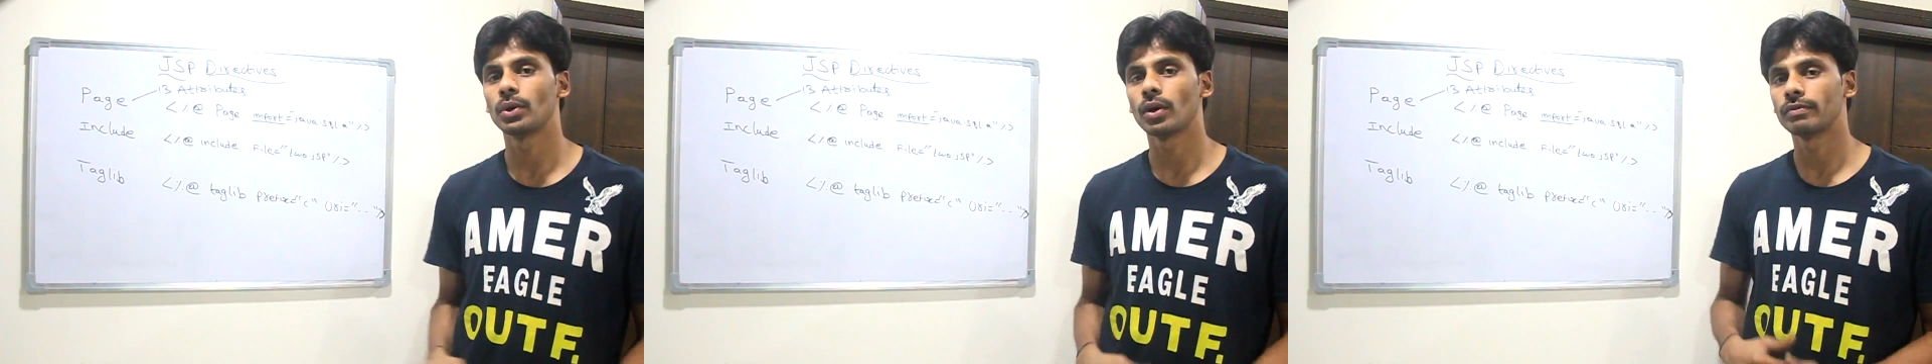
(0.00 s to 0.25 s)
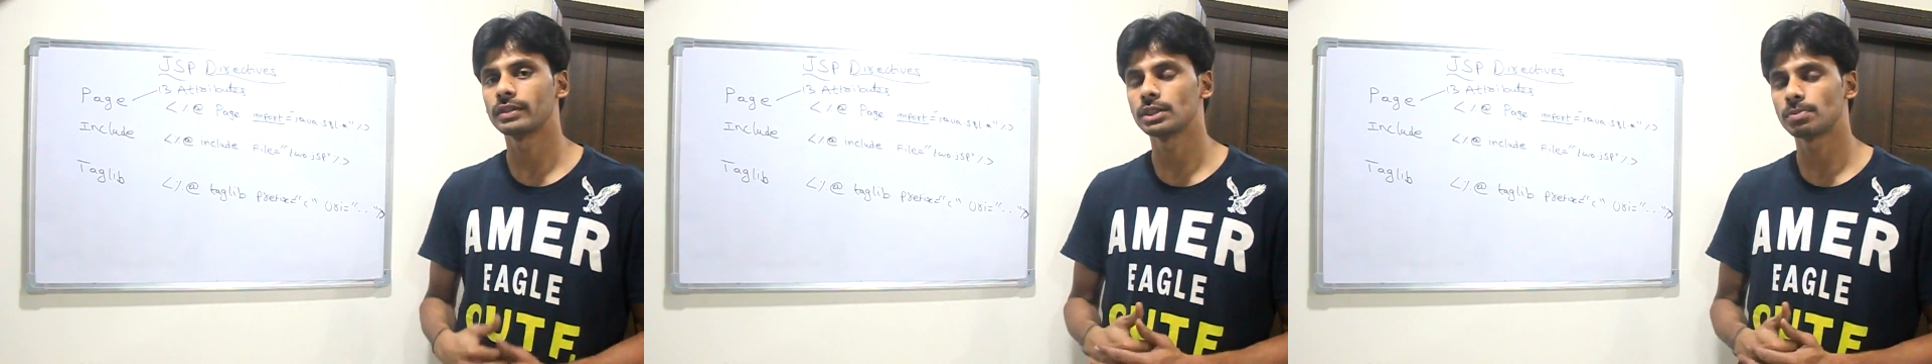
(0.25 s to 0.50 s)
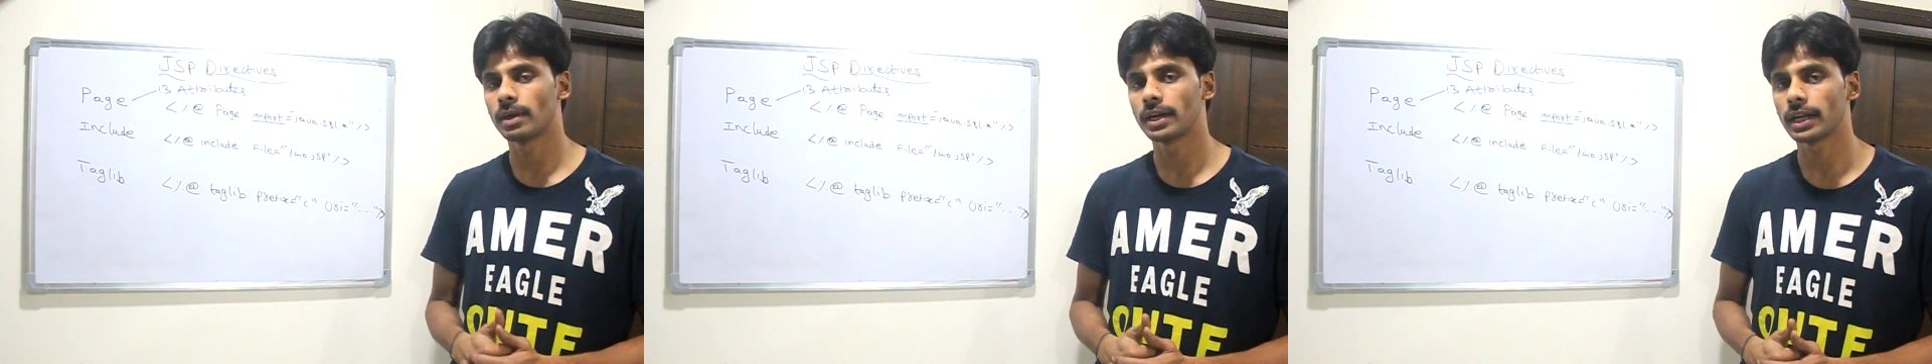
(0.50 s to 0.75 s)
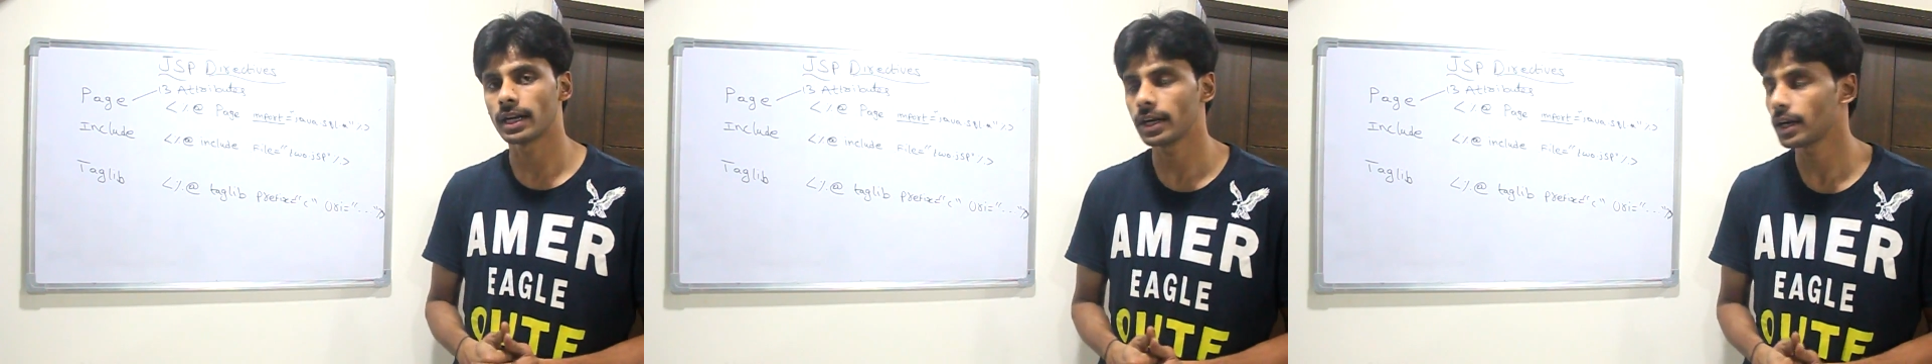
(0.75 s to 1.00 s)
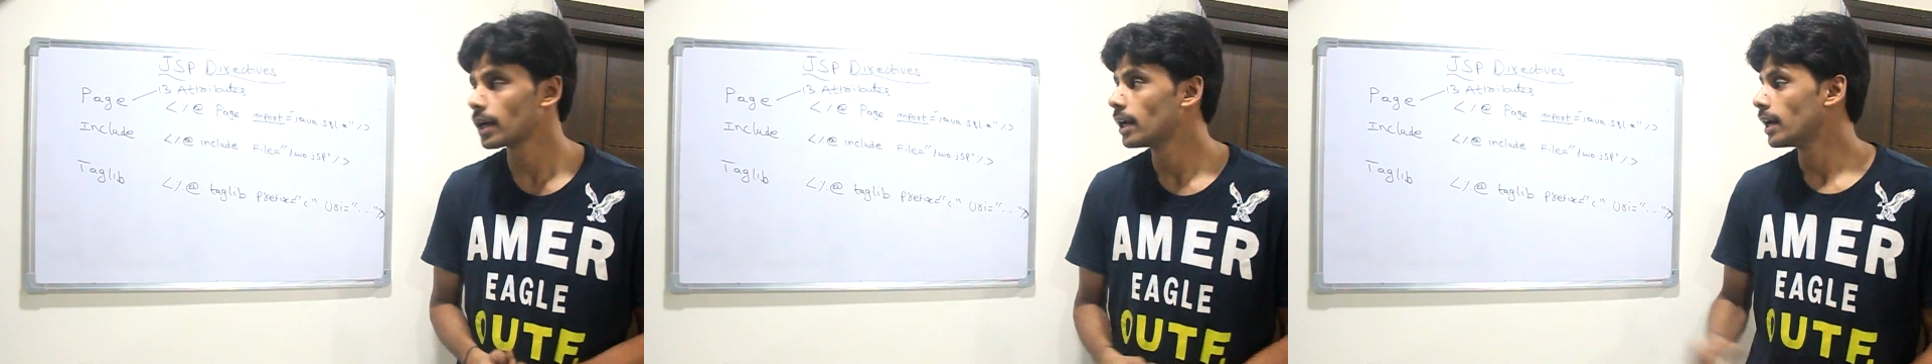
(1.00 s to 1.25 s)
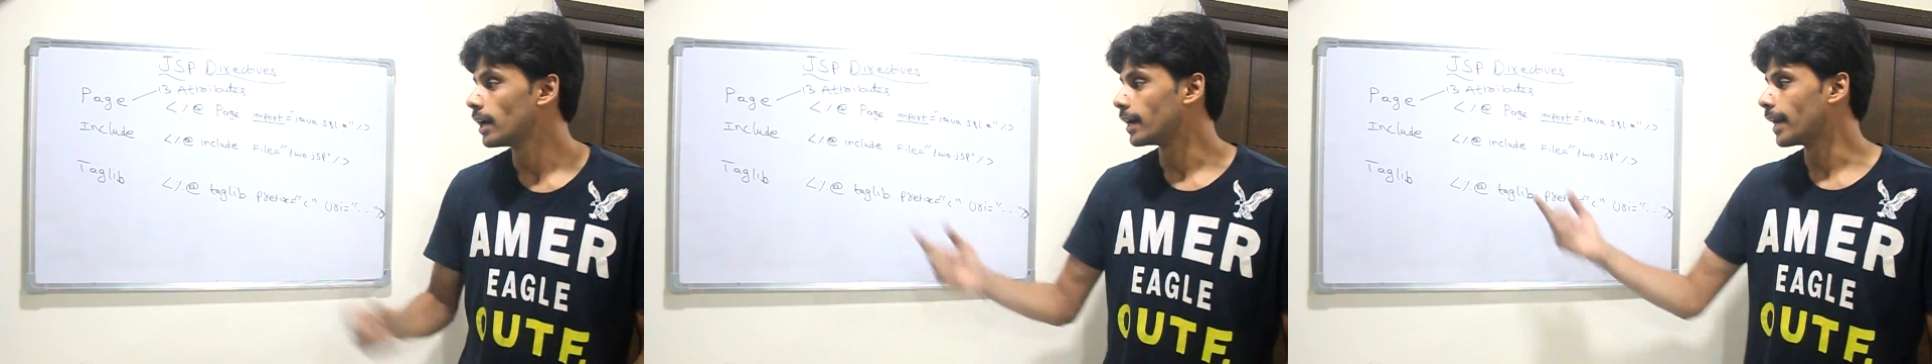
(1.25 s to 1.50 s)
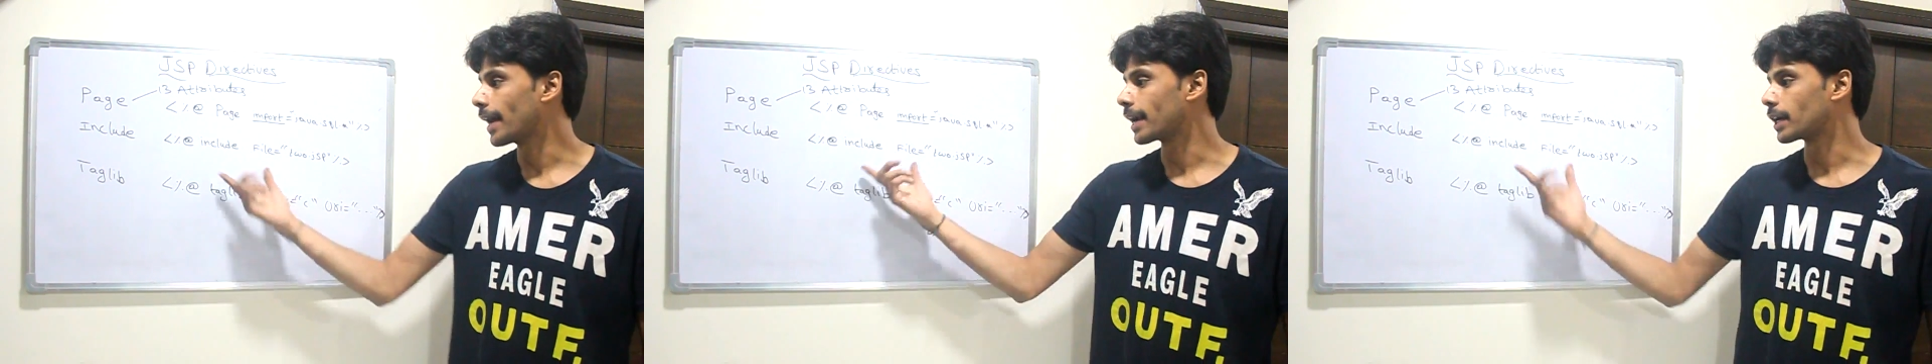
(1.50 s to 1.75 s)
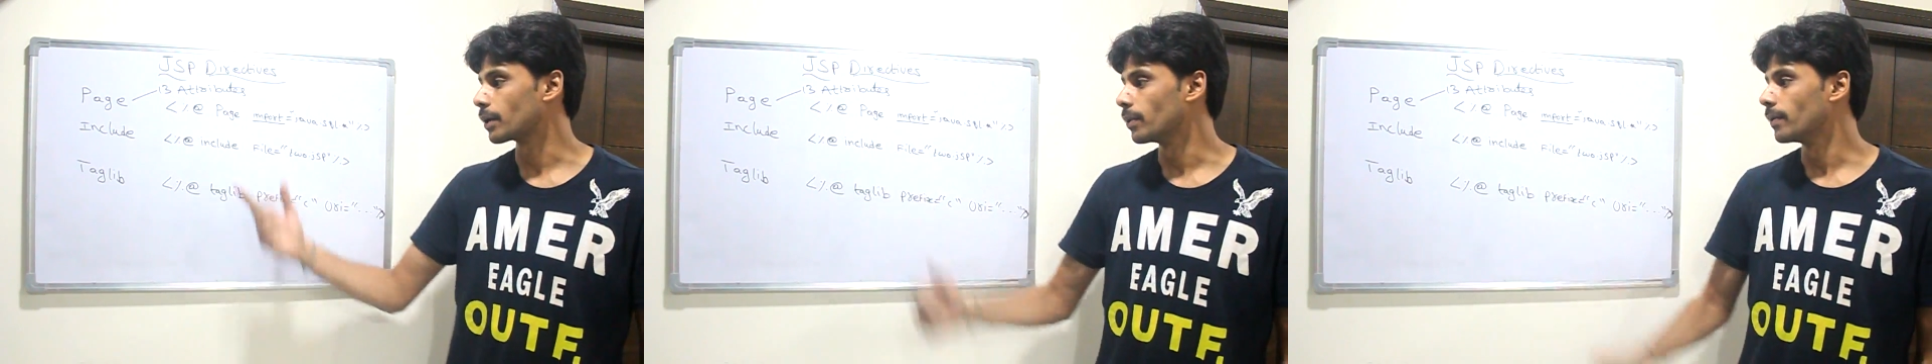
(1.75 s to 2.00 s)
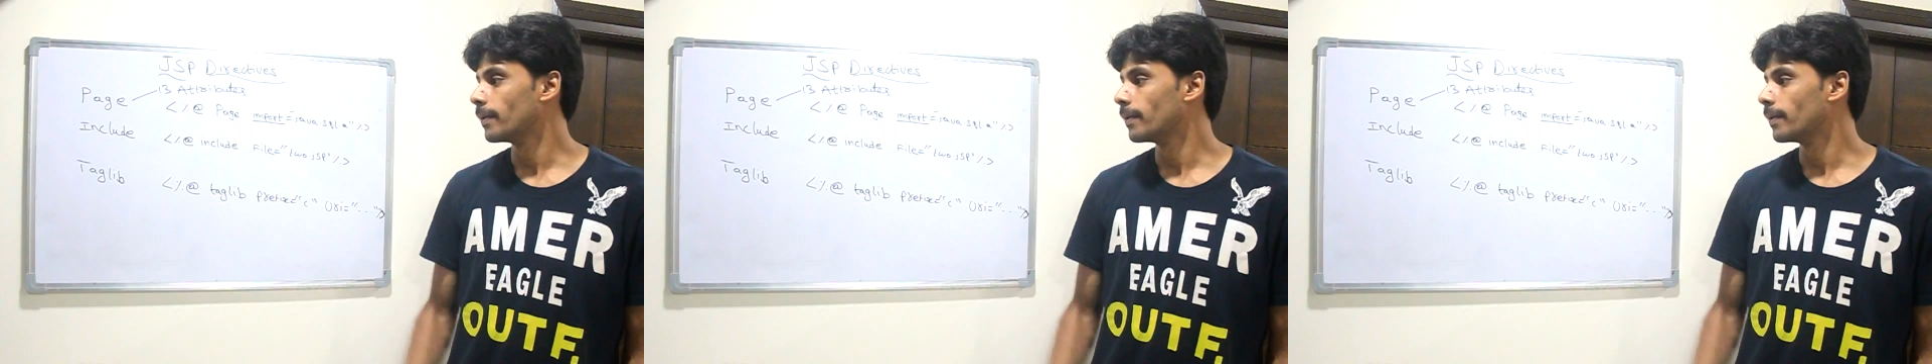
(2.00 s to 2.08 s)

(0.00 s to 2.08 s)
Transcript: of this particular directive.